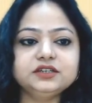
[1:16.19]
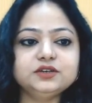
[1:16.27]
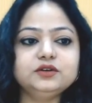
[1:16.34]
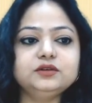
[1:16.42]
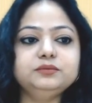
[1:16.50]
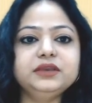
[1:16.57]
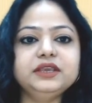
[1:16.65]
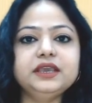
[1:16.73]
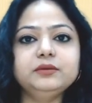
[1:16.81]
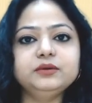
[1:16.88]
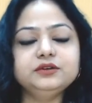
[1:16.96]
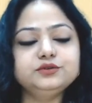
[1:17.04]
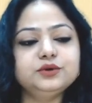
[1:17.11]
you'll be
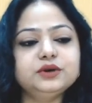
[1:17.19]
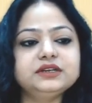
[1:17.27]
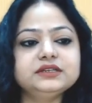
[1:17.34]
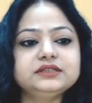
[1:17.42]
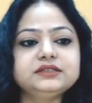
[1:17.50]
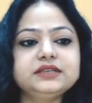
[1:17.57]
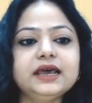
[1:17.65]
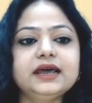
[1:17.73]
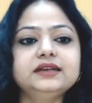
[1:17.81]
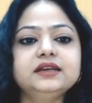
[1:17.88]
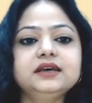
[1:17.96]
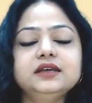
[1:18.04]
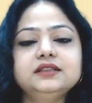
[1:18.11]
able to
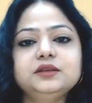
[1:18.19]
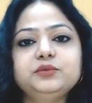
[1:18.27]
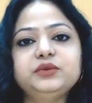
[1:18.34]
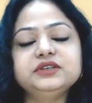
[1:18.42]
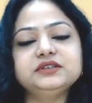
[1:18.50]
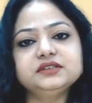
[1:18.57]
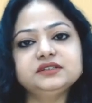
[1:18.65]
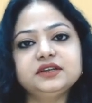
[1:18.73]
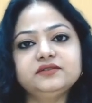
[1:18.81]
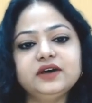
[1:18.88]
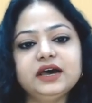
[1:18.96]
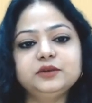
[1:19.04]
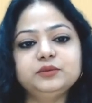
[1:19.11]
understand the business
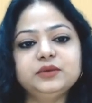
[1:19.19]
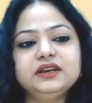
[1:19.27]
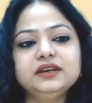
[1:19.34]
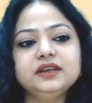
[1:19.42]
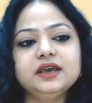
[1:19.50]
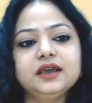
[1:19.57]
environment,